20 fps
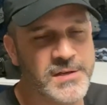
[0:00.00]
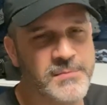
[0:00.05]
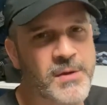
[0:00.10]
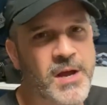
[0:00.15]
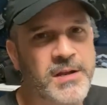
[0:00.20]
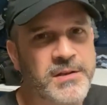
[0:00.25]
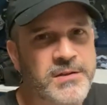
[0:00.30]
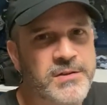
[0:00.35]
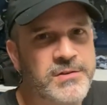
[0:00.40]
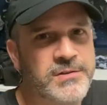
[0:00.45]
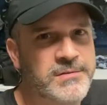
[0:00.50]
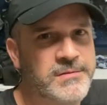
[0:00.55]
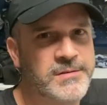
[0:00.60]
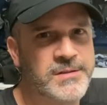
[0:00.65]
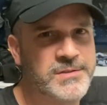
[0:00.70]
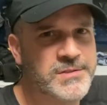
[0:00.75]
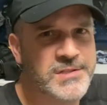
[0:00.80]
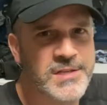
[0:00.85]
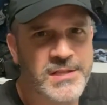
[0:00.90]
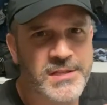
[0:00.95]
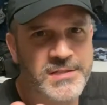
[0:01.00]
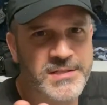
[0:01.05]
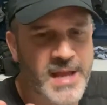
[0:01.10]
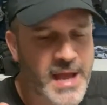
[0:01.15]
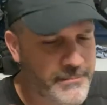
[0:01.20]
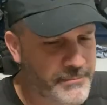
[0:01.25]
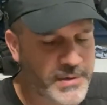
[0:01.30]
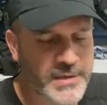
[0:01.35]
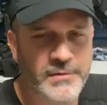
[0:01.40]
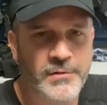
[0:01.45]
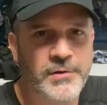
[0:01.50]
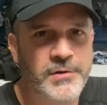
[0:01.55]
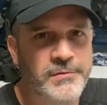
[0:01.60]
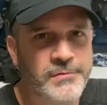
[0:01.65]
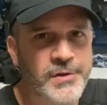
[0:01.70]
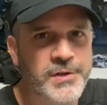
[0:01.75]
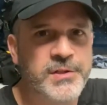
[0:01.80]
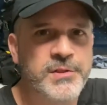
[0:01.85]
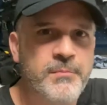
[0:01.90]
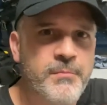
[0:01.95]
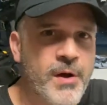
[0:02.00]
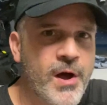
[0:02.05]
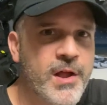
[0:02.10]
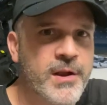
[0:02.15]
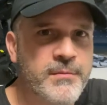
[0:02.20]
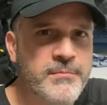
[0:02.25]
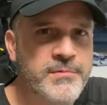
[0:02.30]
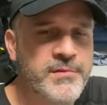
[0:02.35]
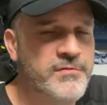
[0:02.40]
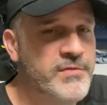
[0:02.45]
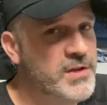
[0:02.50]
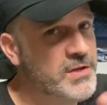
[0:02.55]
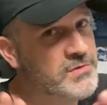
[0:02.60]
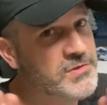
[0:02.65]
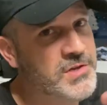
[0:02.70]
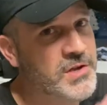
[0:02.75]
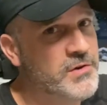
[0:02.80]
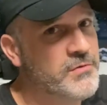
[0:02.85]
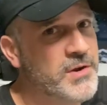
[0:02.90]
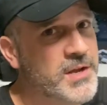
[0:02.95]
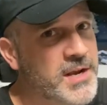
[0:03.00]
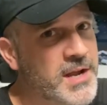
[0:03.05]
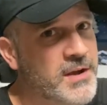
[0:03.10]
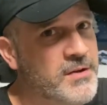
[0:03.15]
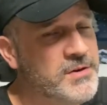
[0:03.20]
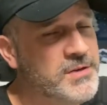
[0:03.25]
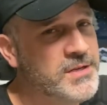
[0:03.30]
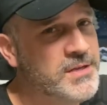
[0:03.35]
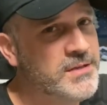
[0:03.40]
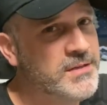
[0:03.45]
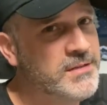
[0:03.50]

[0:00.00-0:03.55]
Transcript: Come on, you can see this happening. Look at the bottom. The video's gonna run out.